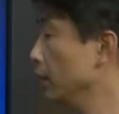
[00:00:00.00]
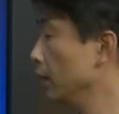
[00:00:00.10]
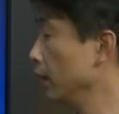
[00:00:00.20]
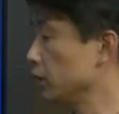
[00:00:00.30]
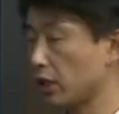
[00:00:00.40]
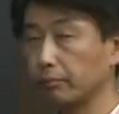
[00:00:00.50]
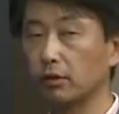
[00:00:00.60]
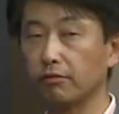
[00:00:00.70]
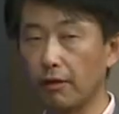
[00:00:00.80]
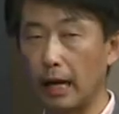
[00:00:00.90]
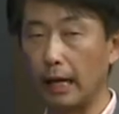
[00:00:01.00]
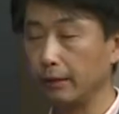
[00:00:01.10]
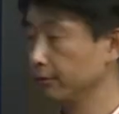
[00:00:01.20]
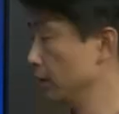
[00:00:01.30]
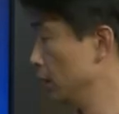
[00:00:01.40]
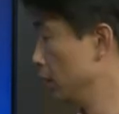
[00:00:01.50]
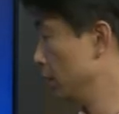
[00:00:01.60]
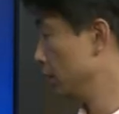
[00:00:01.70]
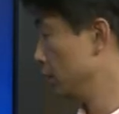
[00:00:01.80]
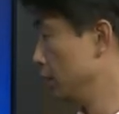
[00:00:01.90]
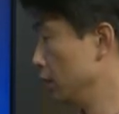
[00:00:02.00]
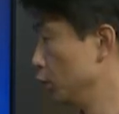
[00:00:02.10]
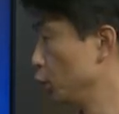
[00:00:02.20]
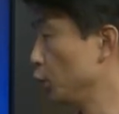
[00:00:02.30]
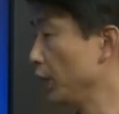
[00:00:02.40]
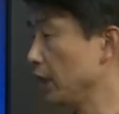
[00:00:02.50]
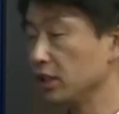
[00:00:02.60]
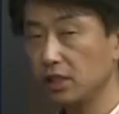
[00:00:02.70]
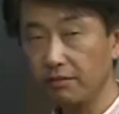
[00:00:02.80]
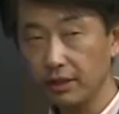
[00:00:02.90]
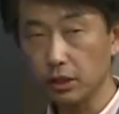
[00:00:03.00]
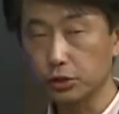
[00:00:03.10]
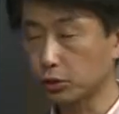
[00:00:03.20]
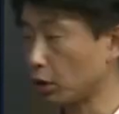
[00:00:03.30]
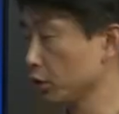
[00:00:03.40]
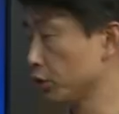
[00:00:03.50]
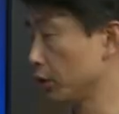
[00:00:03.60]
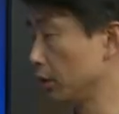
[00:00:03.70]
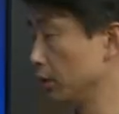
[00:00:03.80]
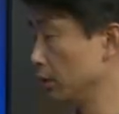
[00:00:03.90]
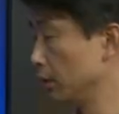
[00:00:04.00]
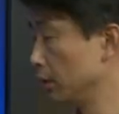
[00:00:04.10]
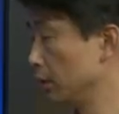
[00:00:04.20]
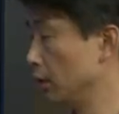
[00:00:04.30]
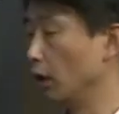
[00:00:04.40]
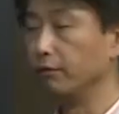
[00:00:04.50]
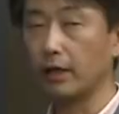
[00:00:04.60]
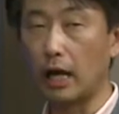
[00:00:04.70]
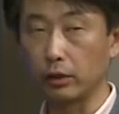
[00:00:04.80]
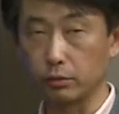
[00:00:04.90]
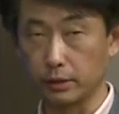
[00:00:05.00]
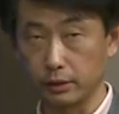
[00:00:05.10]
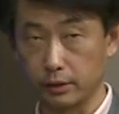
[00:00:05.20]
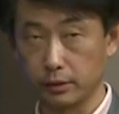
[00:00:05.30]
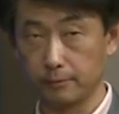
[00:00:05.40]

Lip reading: in Chapter 5 to exhibit the structure of an argument.